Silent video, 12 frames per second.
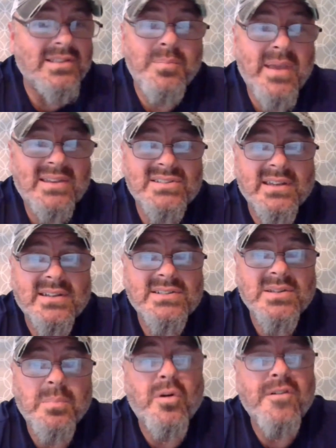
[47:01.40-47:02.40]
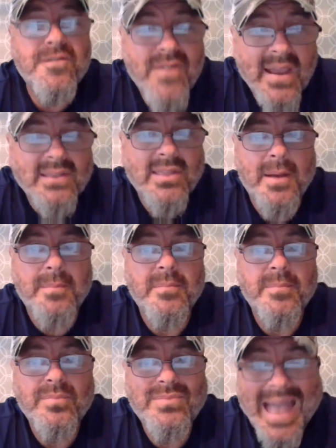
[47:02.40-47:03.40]
the basics. Perfect them.
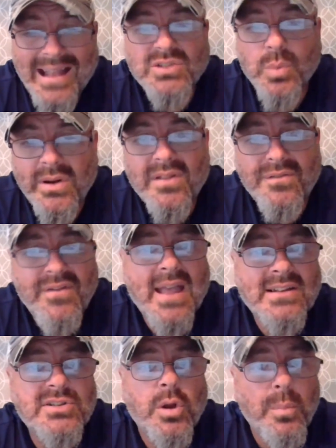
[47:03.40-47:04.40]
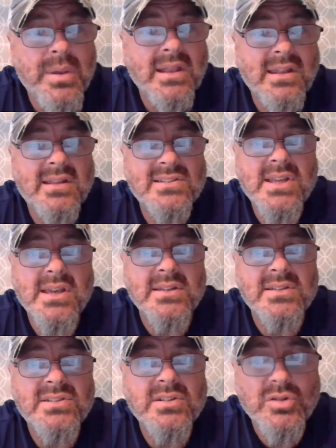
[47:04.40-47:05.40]
That's what advanced obedience
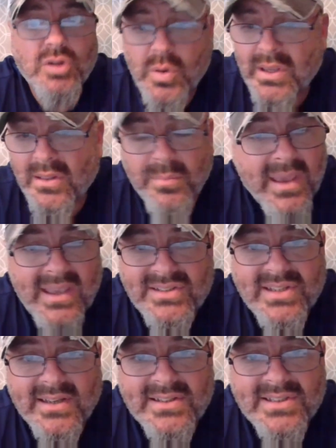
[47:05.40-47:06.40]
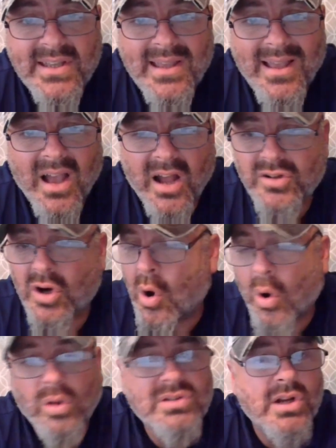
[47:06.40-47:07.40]
is. Doing the basics under
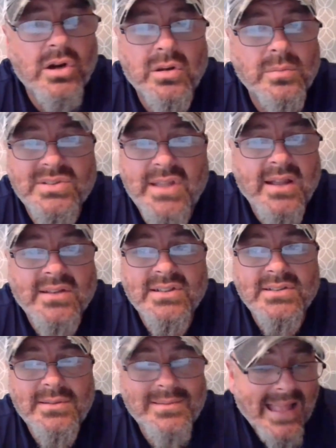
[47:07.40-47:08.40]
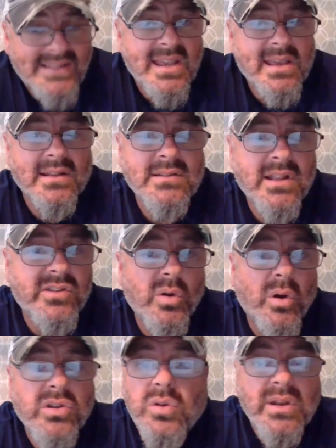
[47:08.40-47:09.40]
all circumstances. That's it. That's
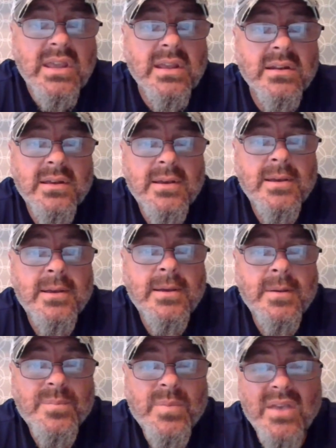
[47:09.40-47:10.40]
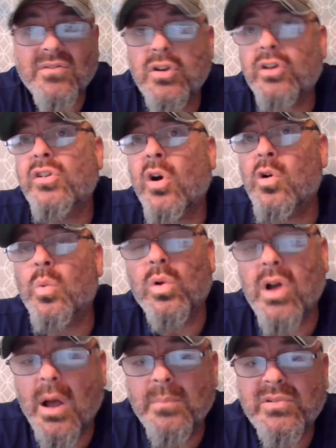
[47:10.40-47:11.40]
all you need. If your dog will
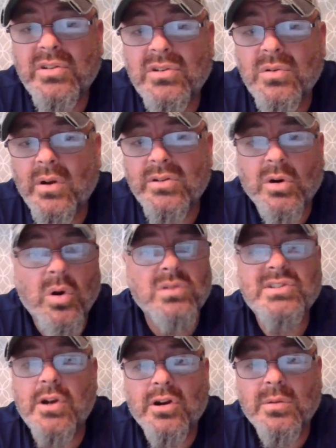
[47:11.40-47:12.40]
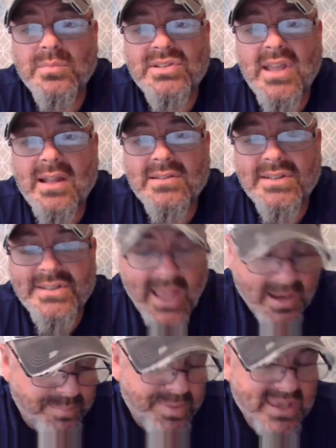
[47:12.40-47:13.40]
come to you under all circumstances
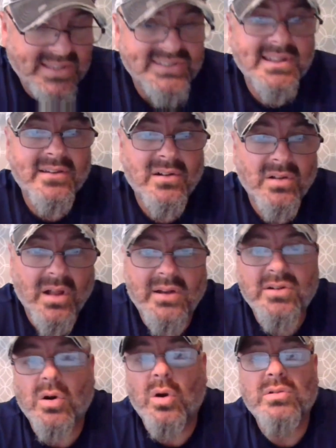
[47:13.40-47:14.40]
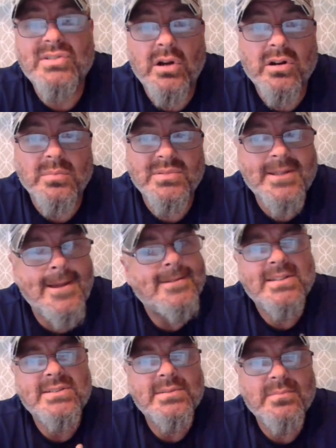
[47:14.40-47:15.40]
and be still under all
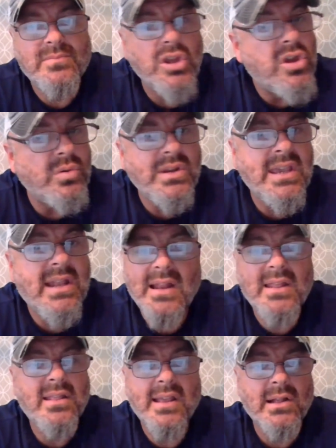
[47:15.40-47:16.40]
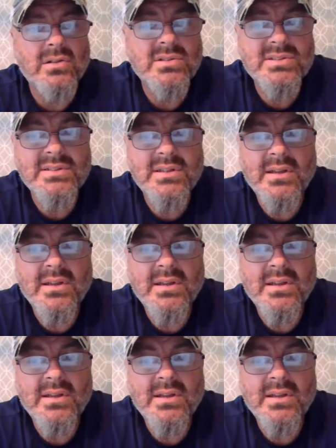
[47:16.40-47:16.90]
circumstances, do you need anything else?